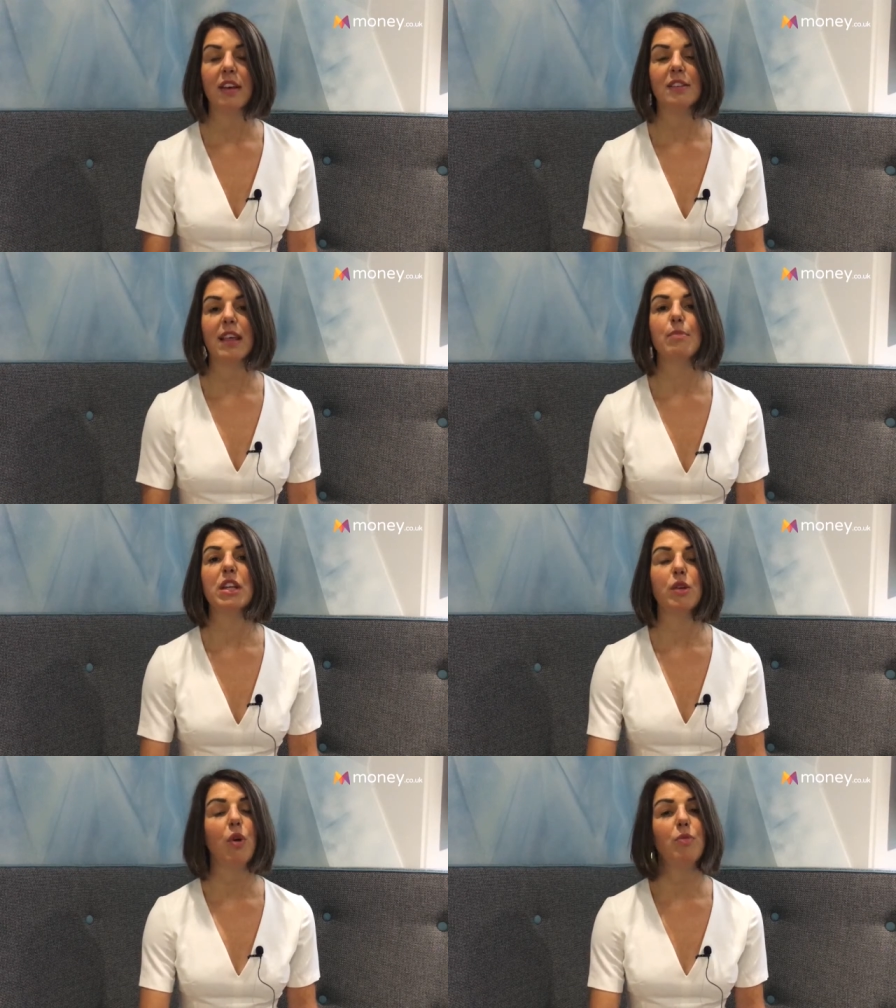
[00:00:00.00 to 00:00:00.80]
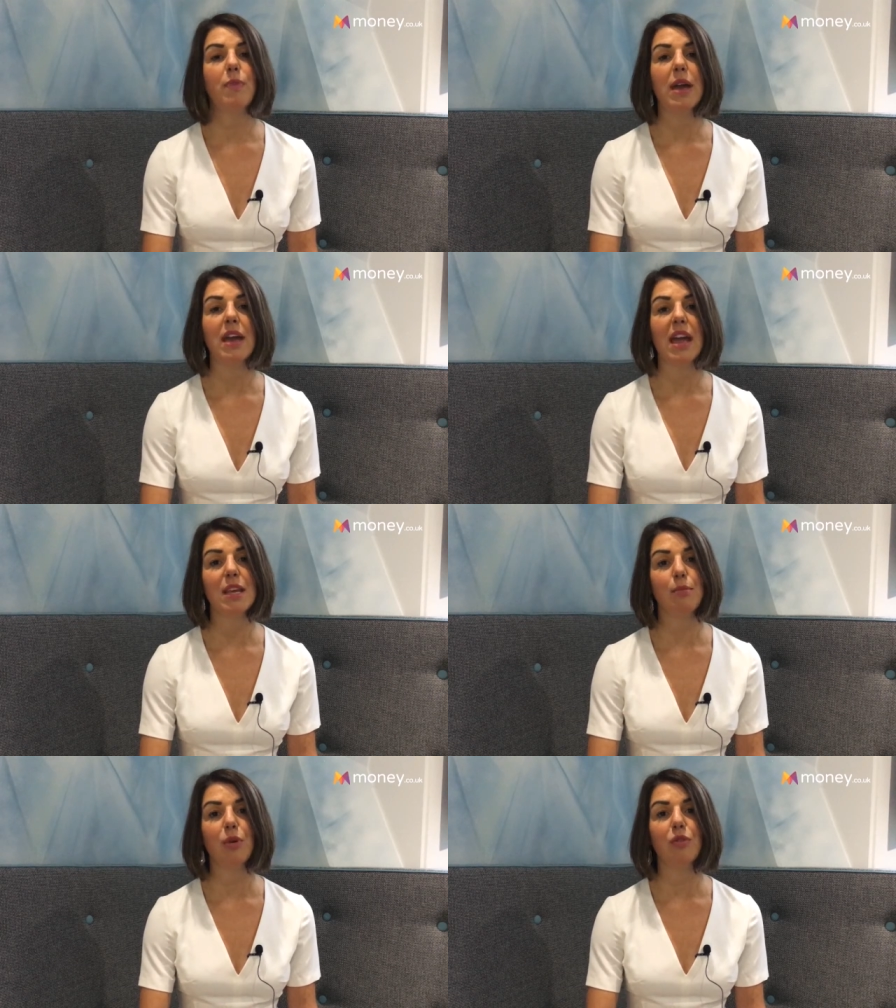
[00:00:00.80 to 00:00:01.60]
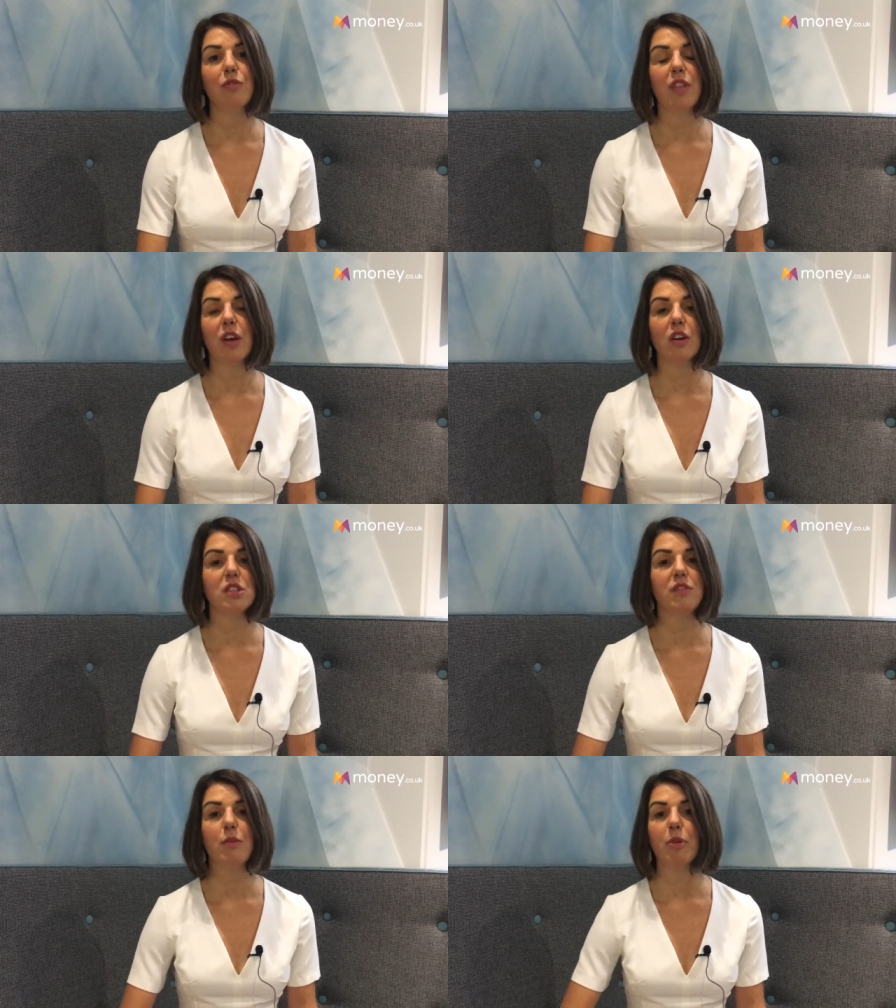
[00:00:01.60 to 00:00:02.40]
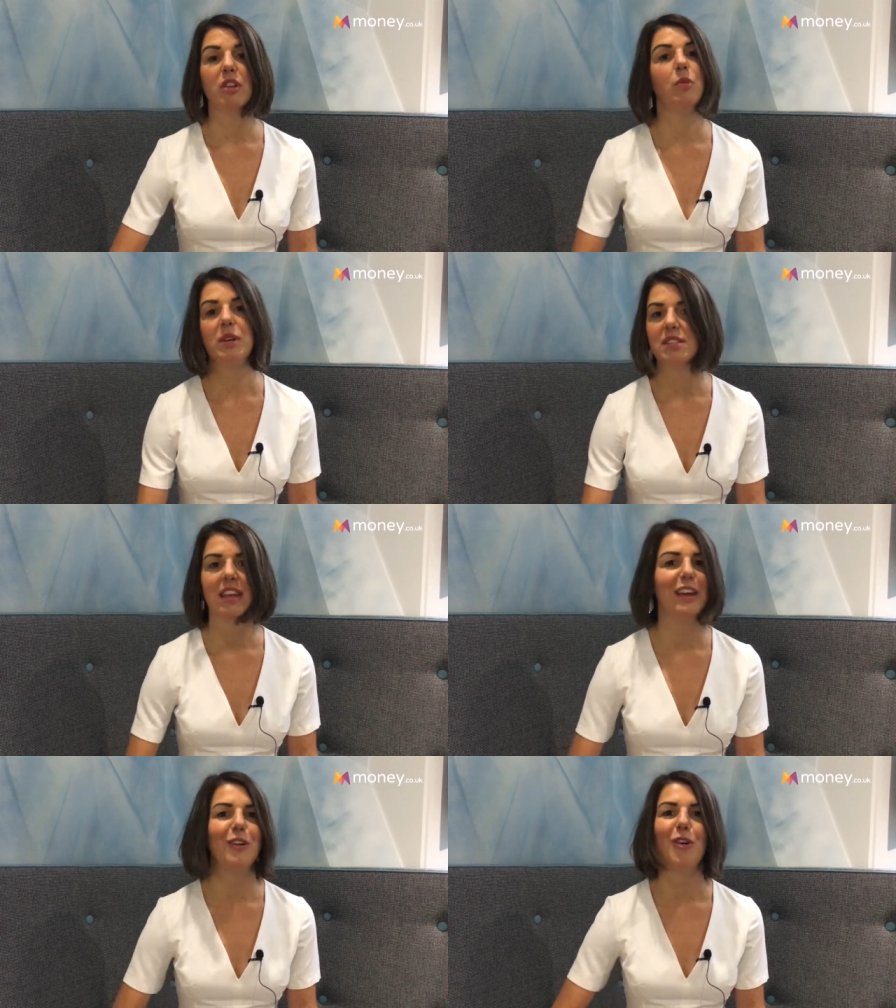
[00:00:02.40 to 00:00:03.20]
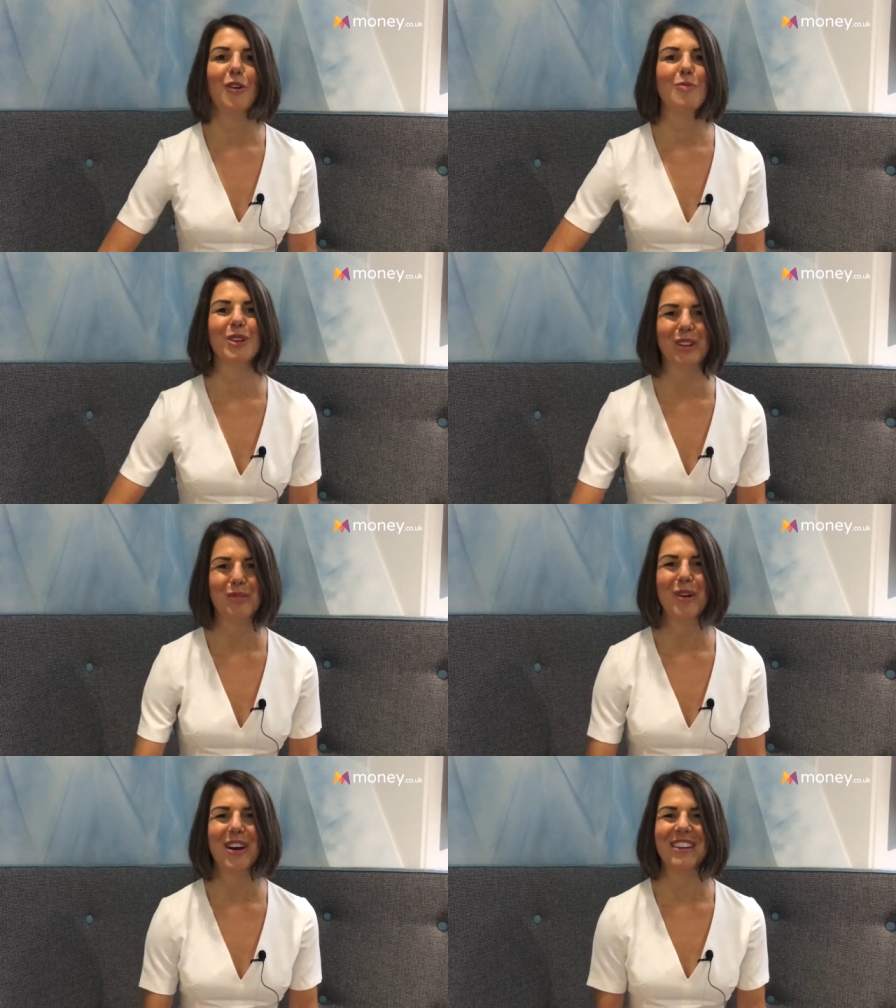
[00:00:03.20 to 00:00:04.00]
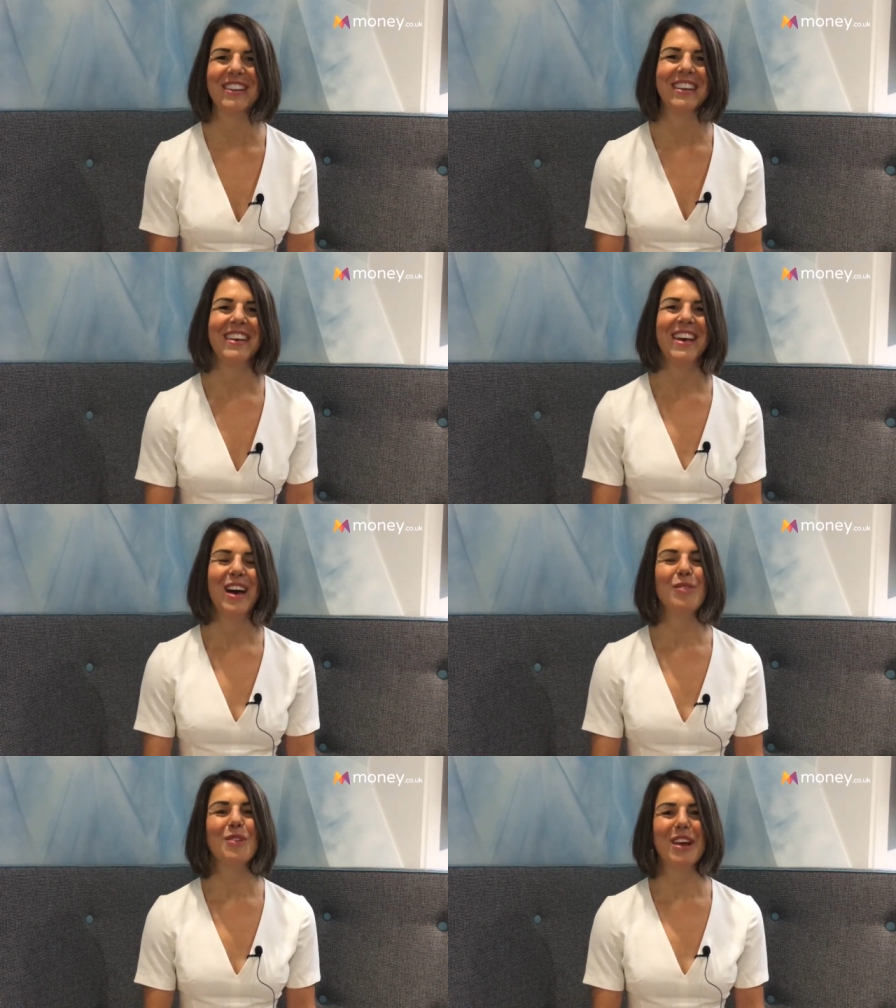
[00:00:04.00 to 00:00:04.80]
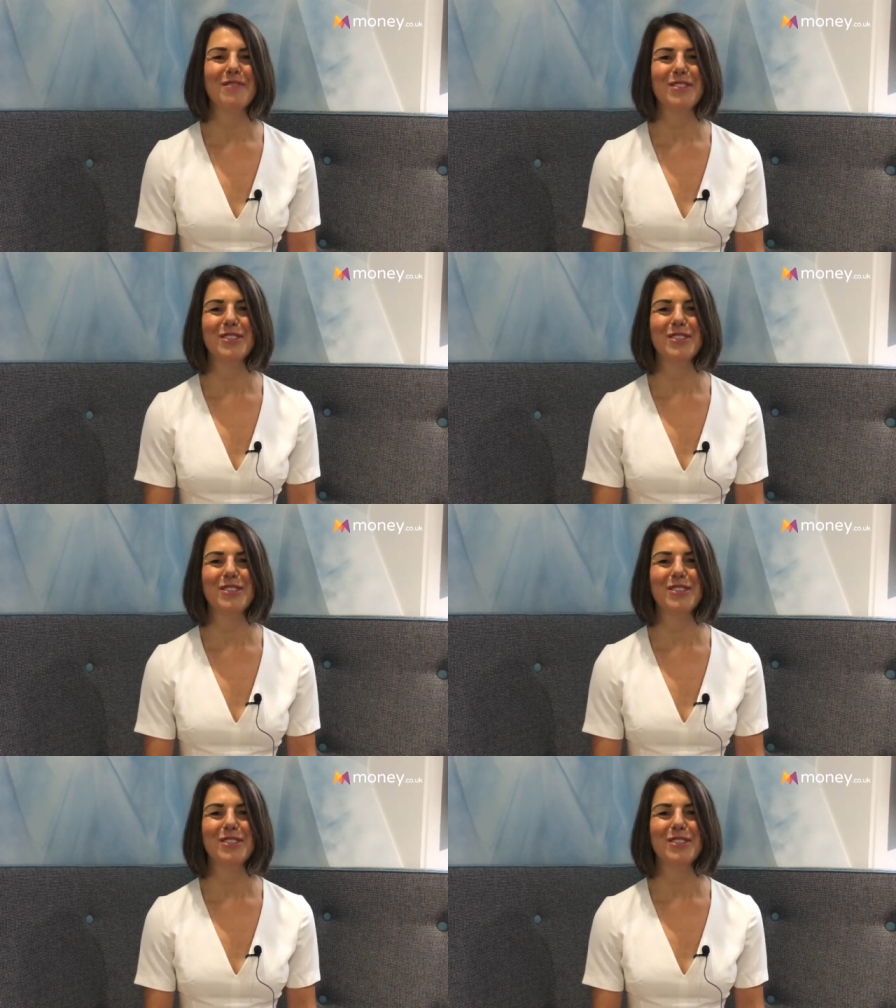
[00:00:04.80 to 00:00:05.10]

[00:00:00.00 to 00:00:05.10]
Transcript: So that means you won't pay any more for the cost of a bottle of whiskey or, or a bottle of wine, uh, whatever your